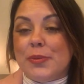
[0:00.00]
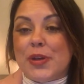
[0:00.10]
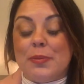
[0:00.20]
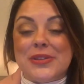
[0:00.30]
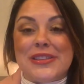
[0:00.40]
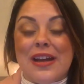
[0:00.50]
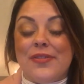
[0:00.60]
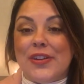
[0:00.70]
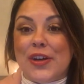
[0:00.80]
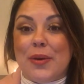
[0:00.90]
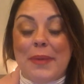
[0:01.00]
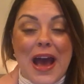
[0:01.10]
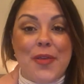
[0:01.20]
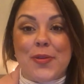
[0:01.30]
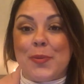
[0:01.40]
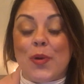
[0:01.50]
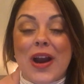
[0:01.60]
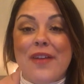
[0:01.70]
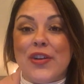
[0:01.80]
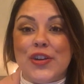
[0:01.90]
you can put stuff in your bathroom,
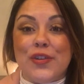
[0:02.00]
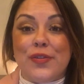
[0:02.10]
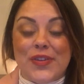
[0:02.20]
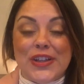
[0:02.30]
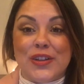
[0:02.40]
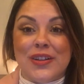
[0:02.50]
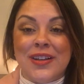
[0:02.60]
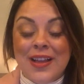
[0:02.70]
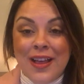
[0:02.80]
wherever you feel,